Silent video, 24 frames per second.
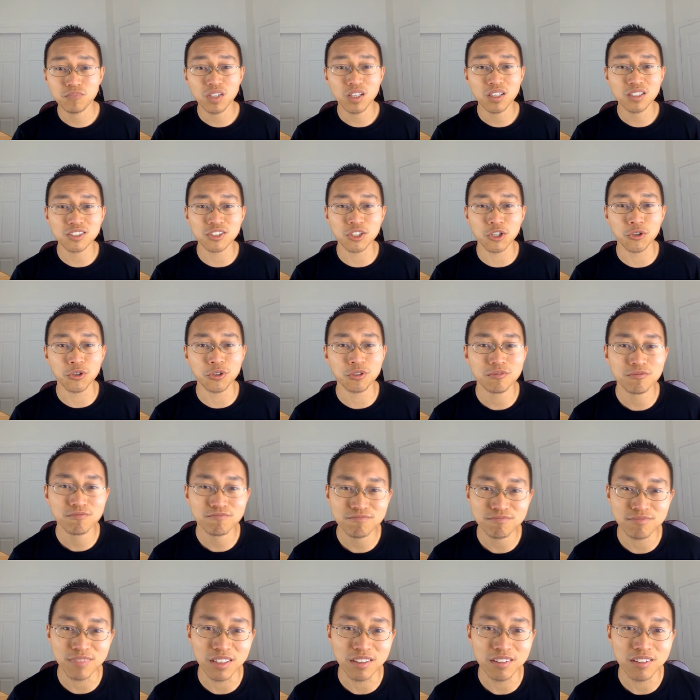So
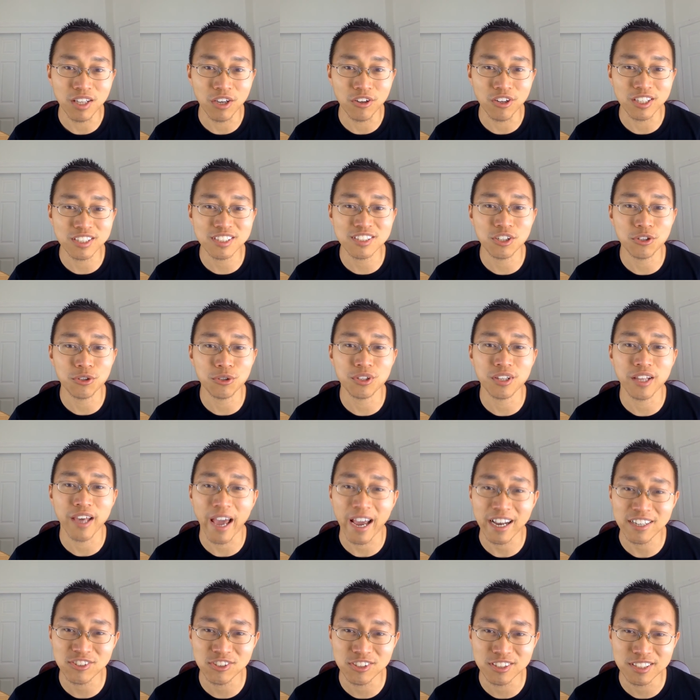now let's start with the
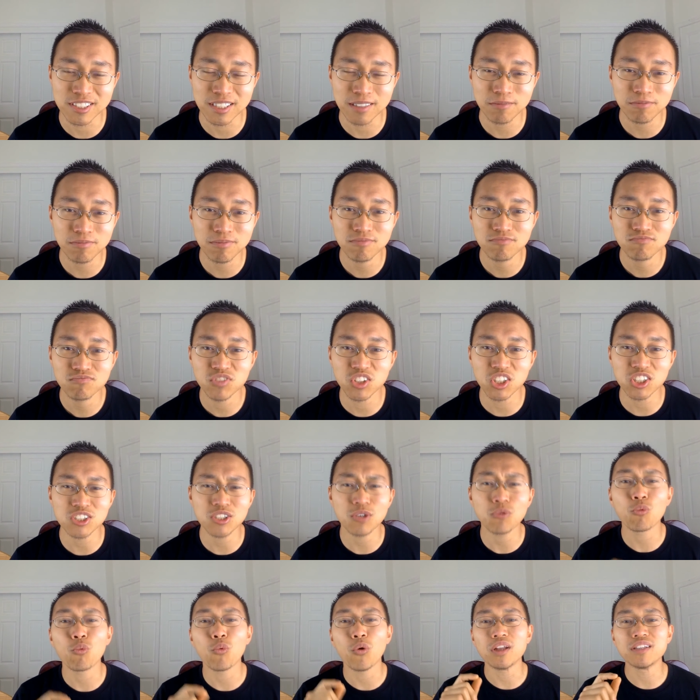action step. Just a
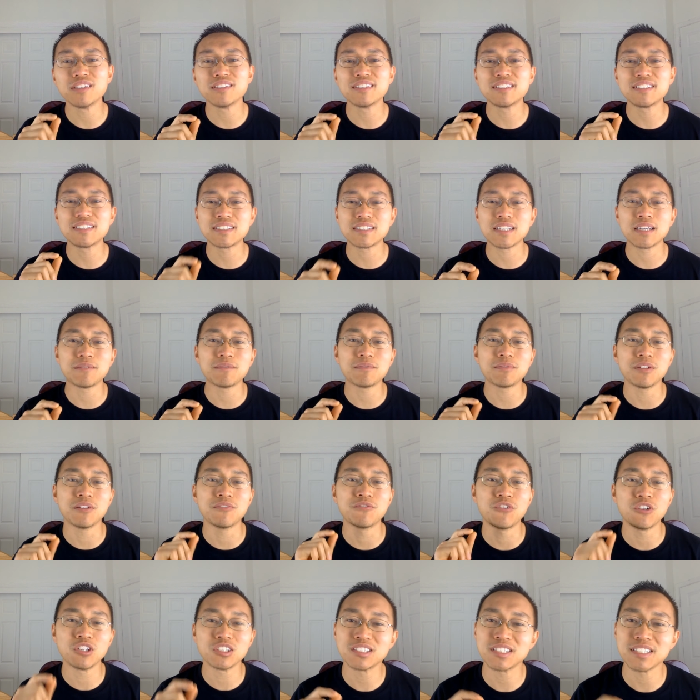one step, the
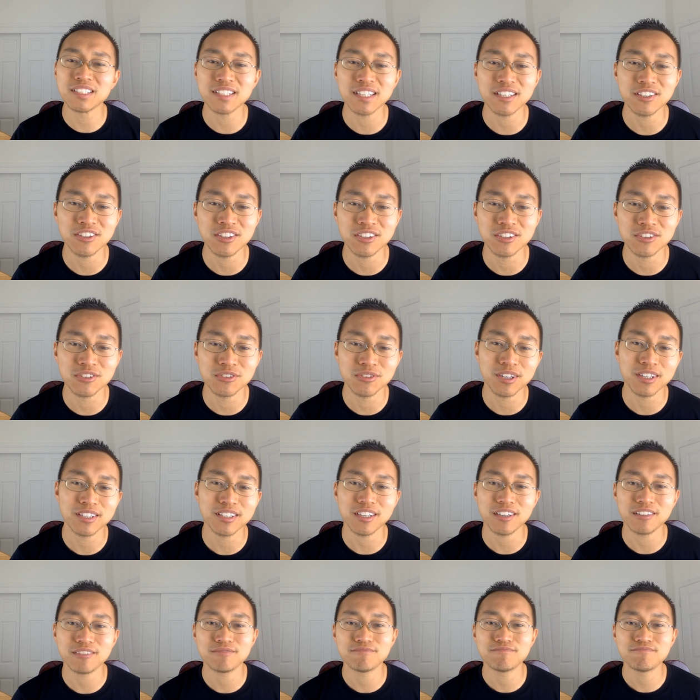first thing that you can do right
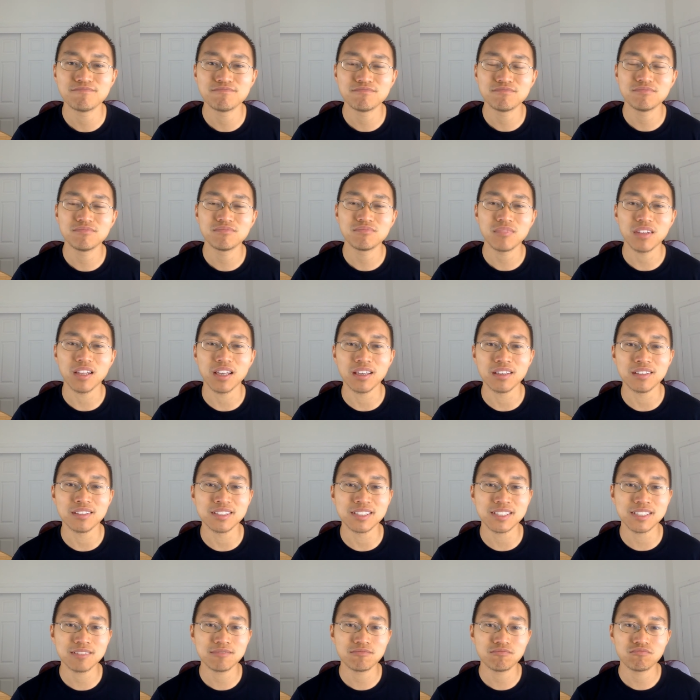now
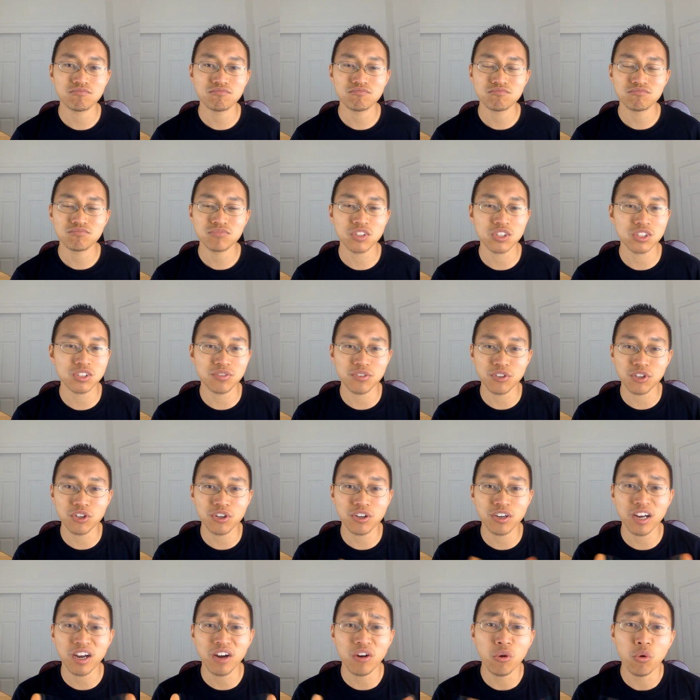is just
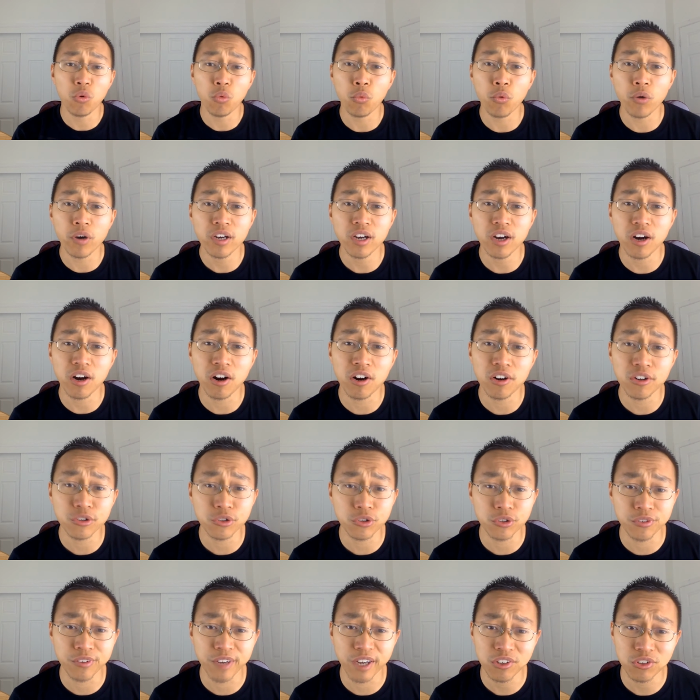figuring out what are
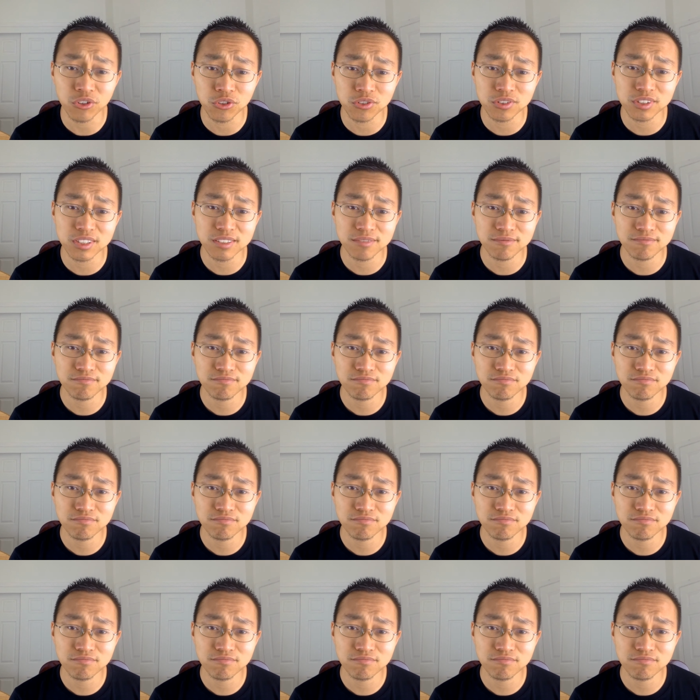your values.